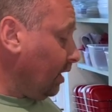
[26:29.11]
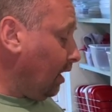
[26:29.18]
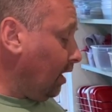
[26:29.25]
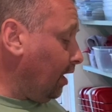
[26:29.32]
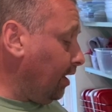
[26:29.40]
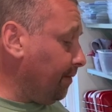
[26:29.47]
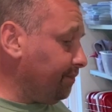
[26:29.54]

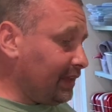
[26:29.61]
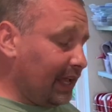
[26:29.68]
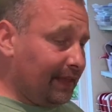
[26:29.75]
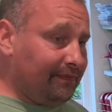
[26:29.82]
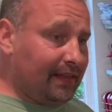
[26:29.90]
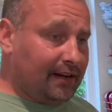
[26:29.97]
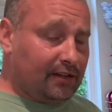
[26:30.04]

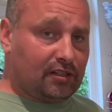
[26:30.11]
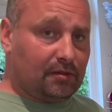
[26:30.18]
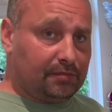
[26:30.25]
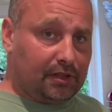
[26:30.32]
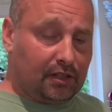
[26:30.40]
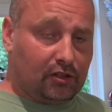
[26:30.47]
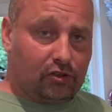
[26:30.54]
and then
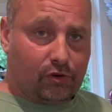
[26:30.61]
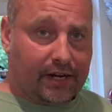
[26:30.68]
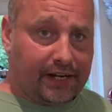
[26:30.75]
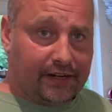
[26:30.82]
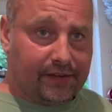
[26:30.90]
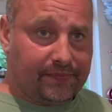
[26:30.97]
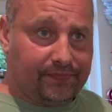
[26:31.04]
something green.